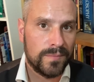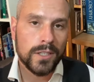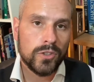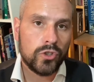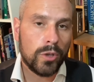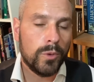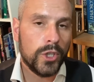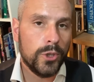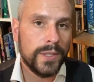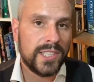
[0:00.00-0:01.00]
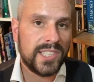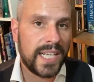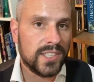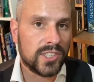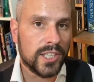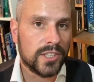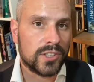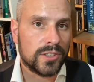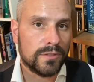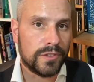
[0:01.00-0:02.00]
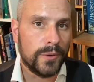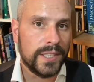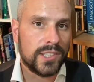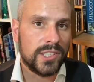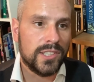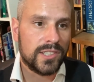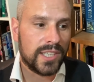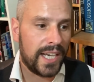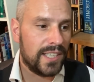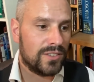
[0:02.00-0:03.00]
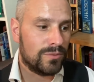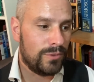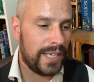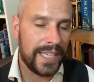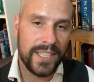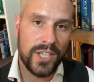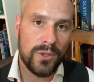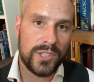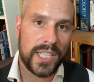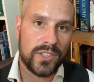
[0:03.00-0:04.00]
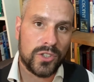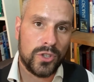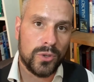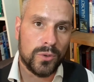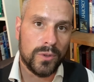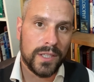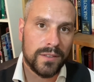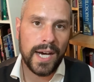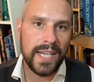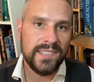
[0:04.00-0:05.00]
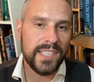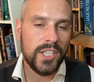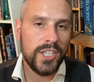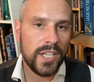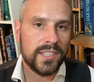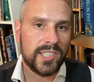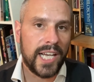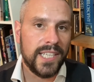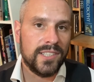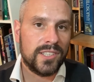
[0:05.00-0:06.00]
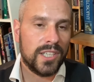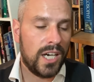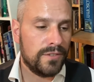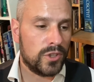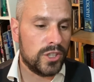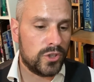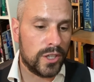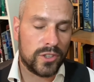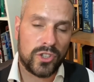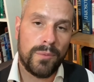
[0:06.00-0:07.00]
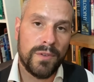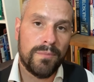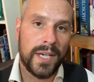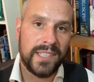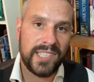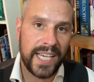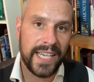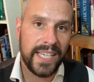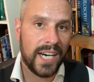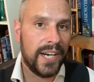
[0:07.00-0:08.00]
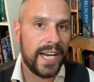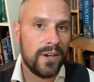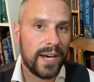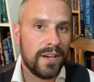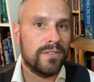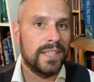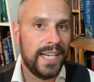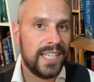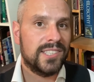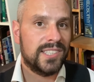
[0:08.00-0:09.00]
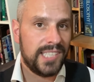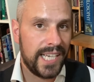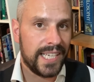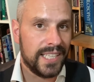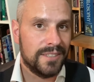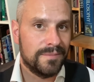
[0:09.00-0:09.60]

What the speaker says: Someone who is senseless, for instance, has really no sense at all. And in another sense, after I've drunk some of my tea, I now have less tea.